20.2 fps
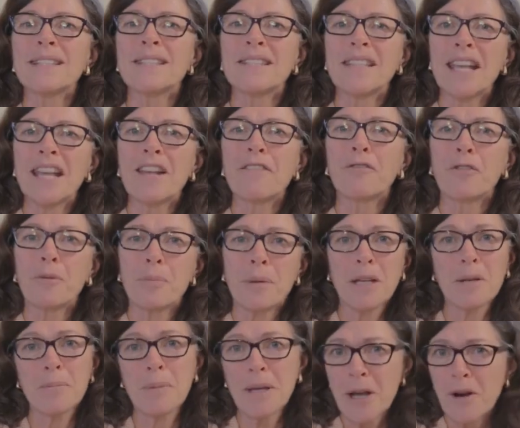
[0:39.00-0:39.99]
safe for me
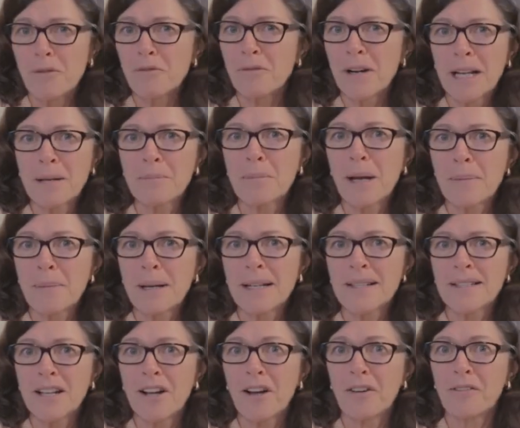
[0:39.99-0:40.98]
to be out running by
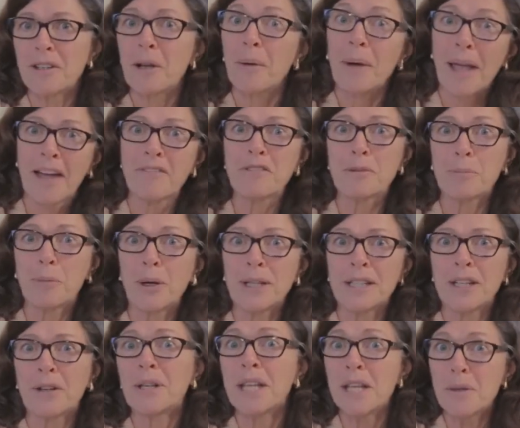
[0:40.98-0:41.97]
myself. No, I have to
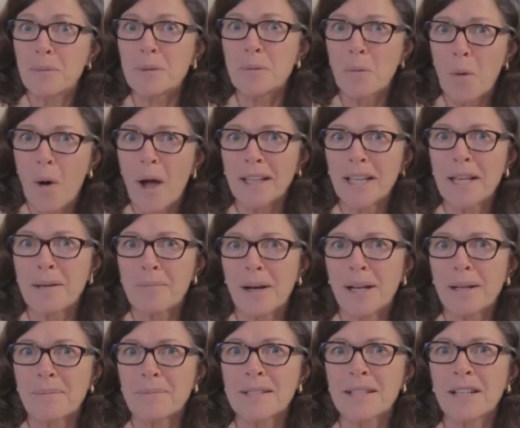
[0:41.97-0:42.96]
point out he was walking by
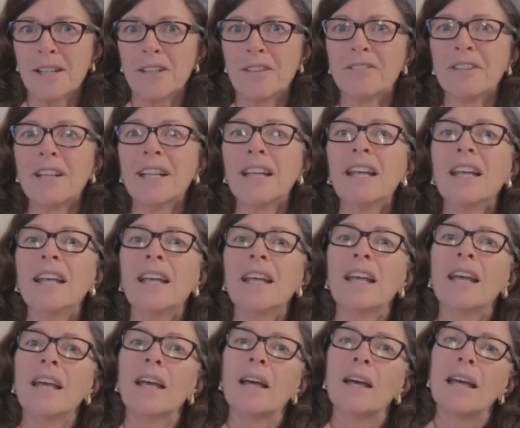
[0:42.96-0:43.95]
himself,
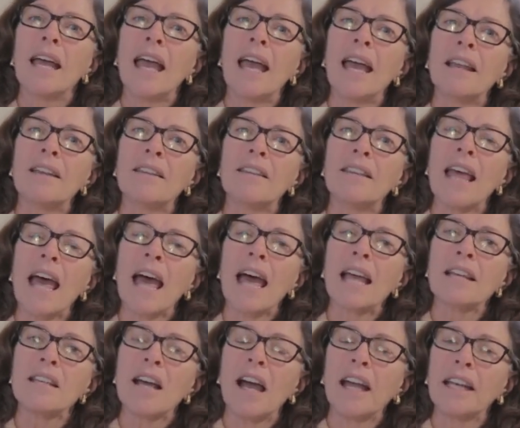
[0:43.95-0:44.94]
and
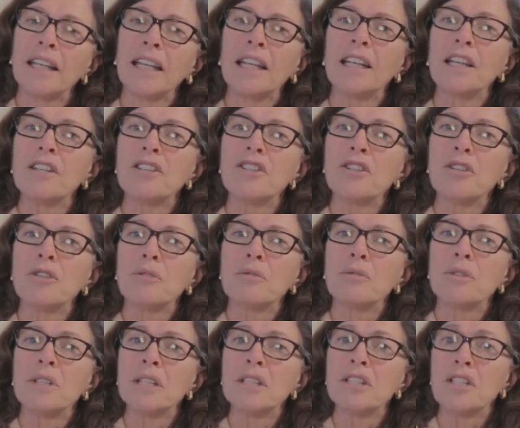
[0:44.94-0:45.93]
that I needed
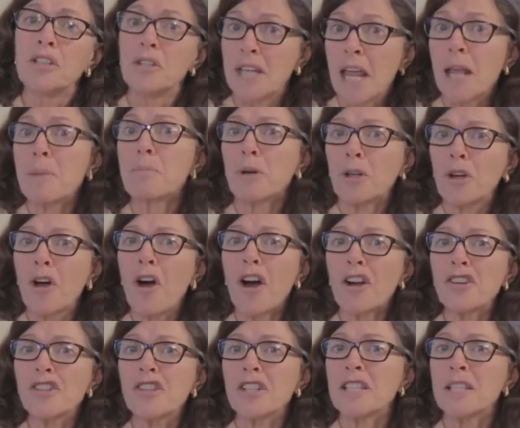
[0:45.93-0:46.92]
to, to take
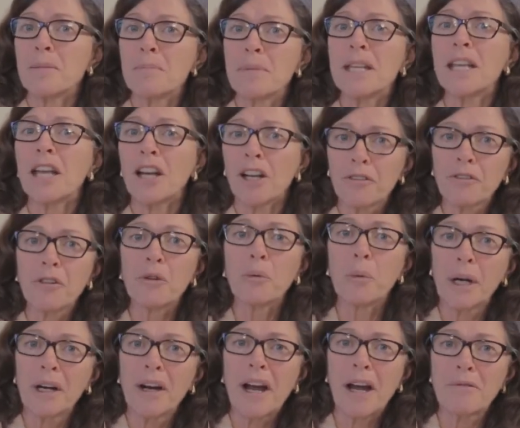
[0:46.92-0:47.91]
precautions and be careful
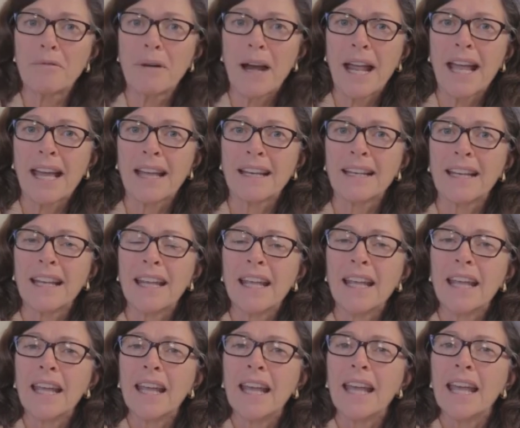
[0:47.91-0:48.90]
where I ran.
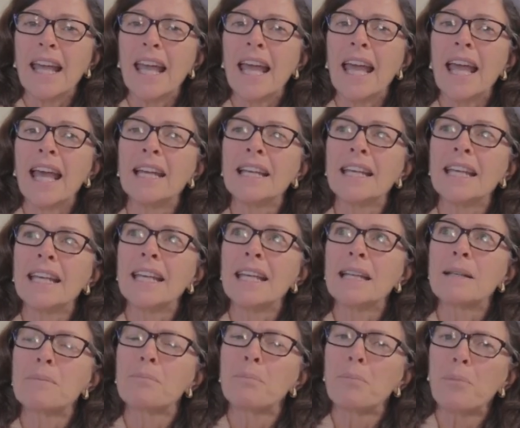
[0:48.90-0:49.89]
And
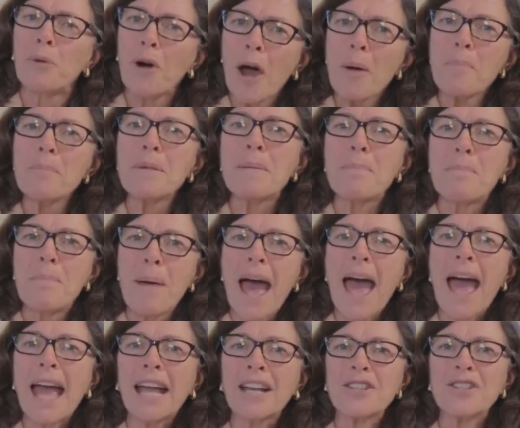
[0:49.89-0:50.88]
it brought me
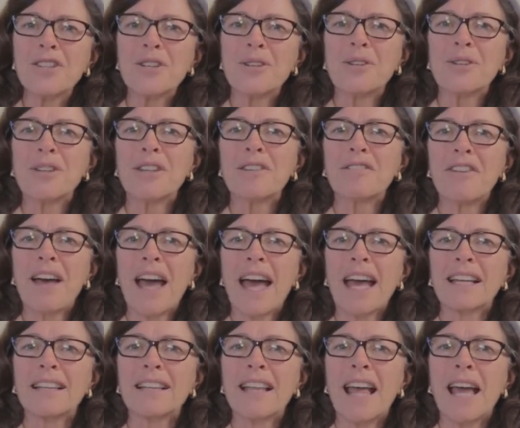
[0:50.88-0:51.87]
back to the
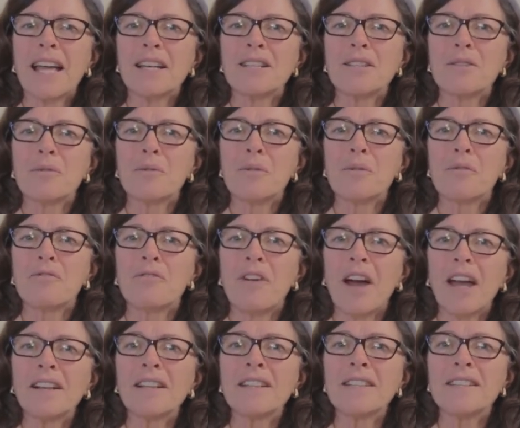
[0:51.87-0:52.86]
fact that
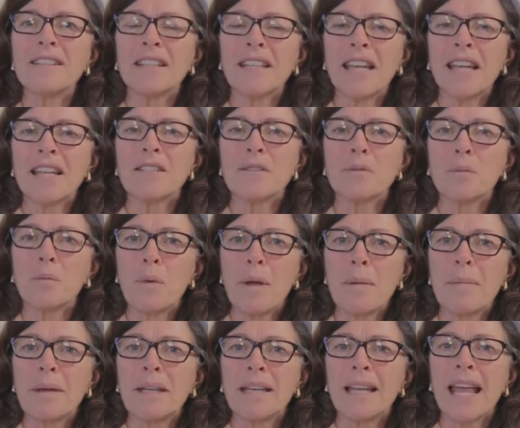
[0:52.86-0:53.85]
violence against
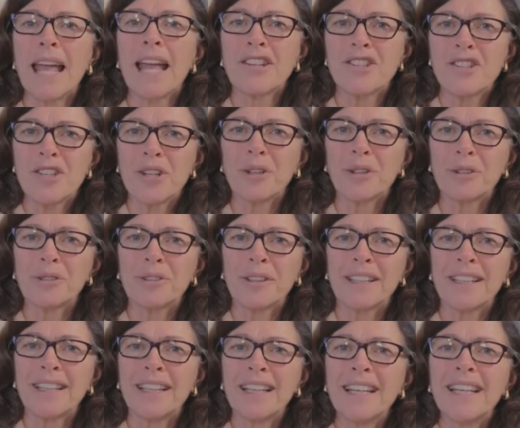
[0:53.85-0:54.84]
women and children